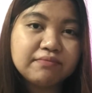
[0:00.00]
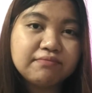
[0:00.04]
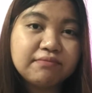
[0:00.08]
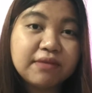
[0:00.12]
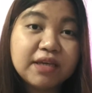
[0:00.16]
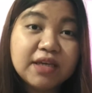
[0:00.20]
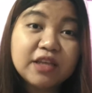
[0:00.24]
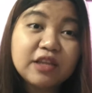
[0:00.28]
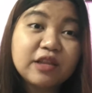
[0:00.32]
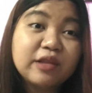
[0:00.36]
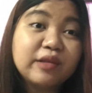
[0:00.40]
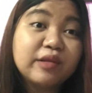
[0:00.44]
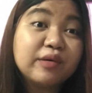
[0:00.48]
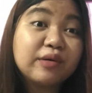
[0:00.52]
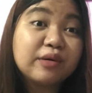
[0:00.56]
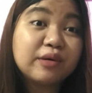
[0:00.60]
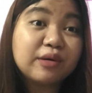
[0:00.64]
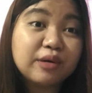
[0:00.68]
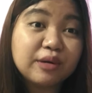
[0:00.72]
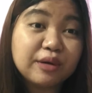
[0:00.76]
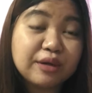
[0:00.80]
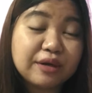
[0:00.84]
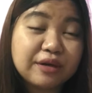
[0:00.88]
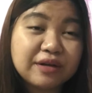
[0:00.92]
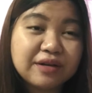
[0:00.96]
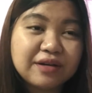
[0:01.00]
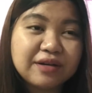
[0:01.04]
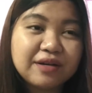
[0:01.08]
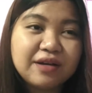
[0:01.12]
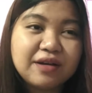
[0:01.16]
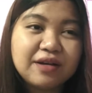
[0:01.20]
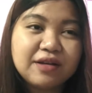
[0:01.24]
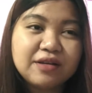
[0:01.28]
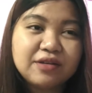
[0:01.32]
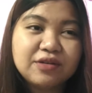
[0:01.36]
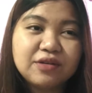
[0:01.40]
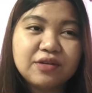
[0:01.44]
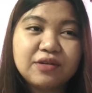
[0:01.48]
make it look good
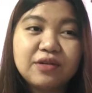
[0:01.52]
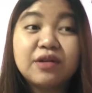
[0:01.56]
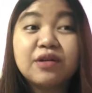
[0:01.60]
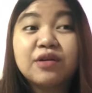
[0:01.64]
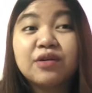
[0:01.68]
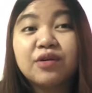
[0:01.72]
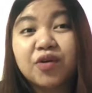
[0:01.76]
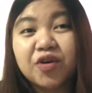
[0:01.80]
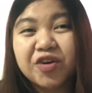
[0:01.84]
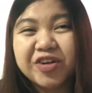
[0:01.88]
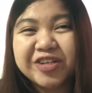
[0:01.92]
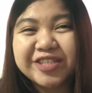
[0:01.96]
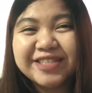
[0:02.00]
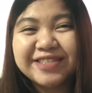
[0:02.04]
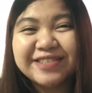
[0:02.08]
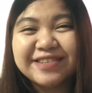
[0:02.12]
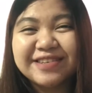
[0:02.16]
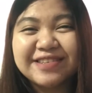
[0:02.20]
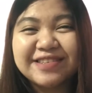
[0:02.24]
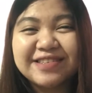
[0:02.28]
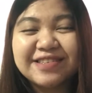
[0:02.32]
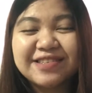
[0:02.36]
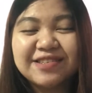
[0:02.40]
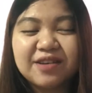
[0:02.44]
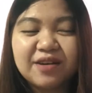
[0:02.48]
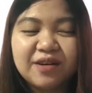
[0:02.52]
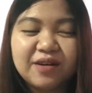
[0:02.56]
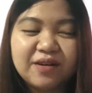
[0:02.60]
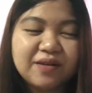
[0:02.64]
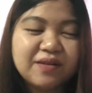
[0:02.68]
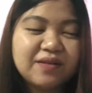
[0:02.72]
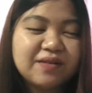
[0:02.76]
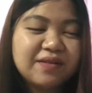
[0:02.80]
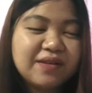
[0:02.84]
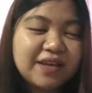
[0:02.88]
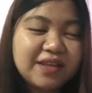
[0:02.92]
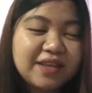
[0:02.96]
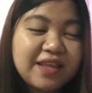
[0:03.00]
to their courses.
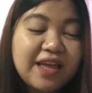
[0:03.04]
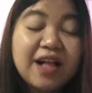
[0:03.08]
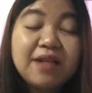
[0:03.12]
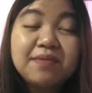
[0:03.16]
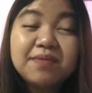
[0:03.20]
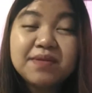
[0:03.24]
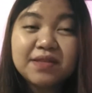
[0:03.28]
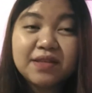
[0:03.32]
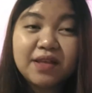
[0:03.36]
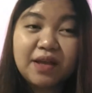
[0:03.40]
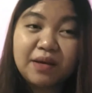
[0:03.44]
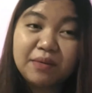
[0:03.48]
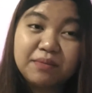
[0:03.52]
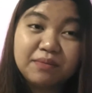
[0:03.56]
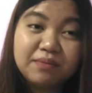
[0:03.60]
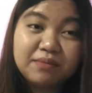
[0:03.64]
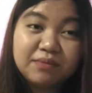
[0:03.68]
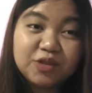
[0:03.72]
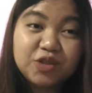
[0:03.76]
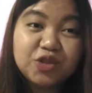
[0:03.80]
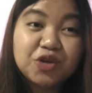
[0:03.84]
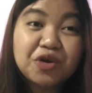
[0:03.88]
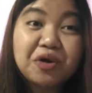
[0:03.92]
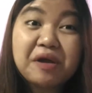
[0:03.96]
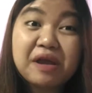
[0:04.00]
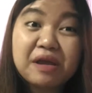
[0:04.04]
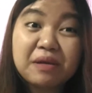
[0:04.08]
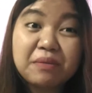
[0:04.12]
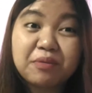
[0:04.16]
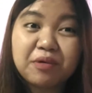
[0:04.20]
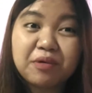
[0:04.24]
So it helps them during